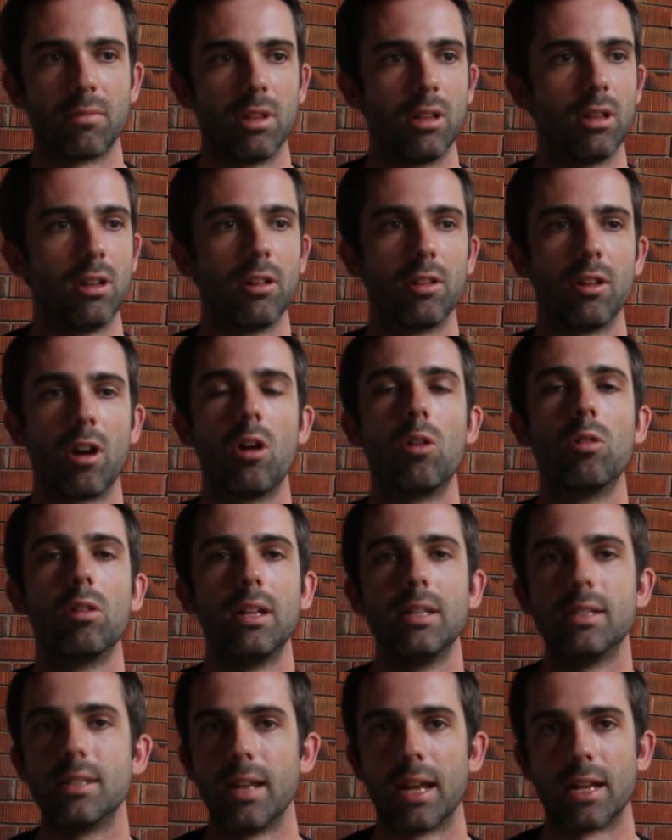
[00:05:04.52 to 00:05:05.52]
you know, the
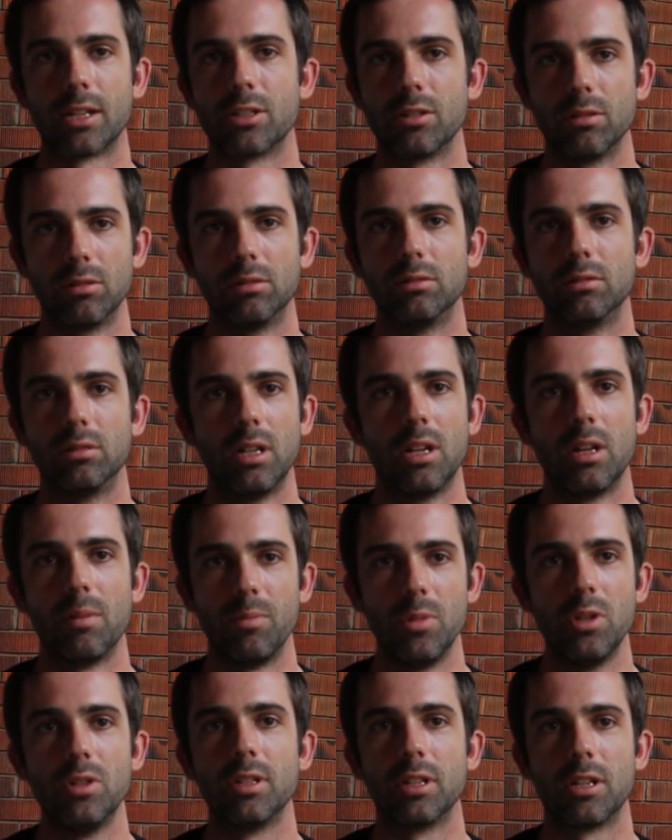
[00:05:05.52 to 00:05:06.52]
whole international
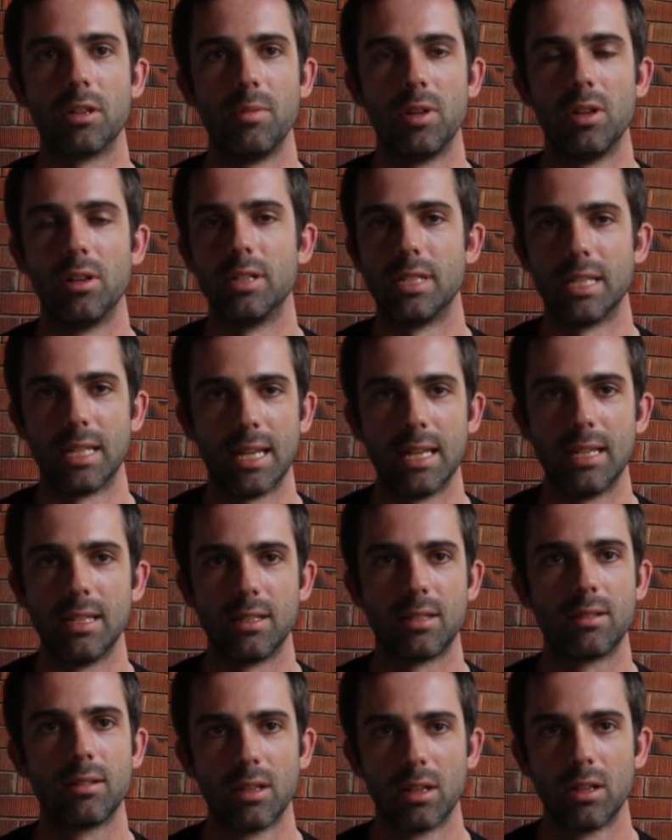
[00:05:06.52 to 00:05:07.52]
music community
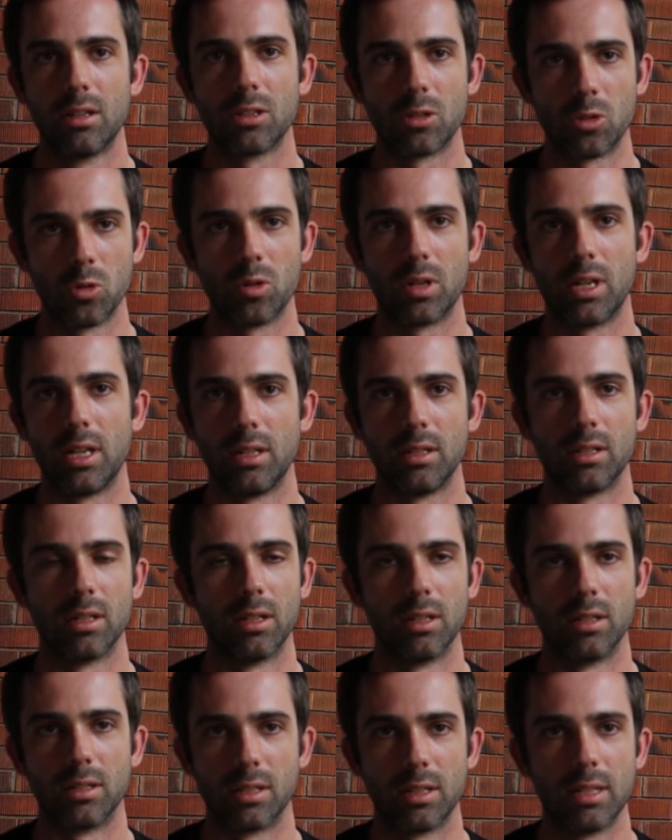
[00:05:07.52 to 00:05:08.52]
is talking
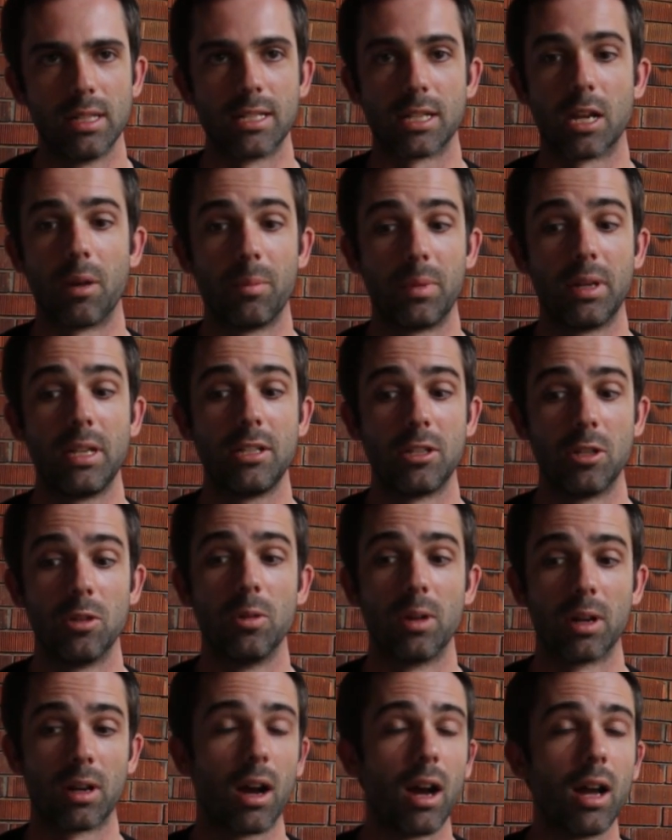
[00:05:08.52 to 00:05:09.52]
to these companies
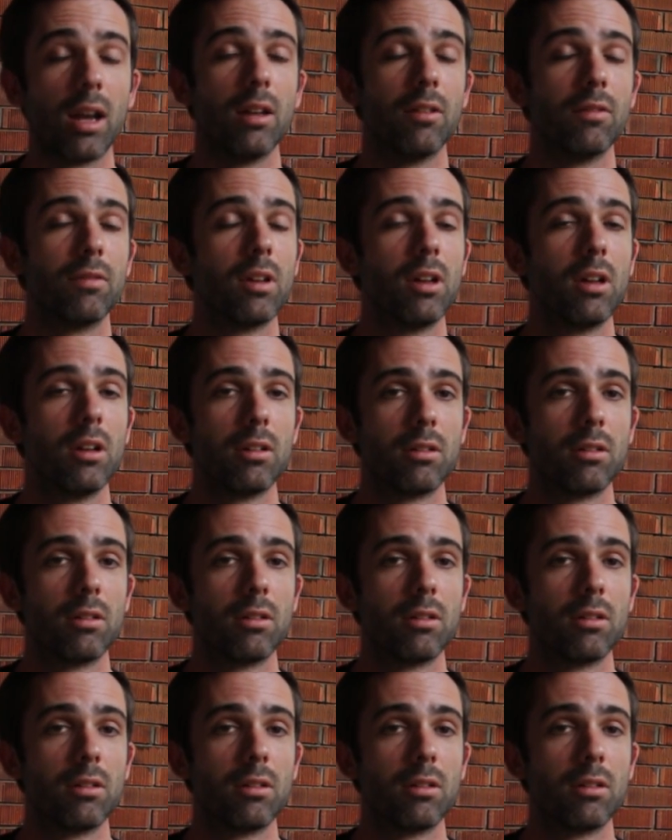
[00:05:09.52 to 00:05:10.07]
who are kind of,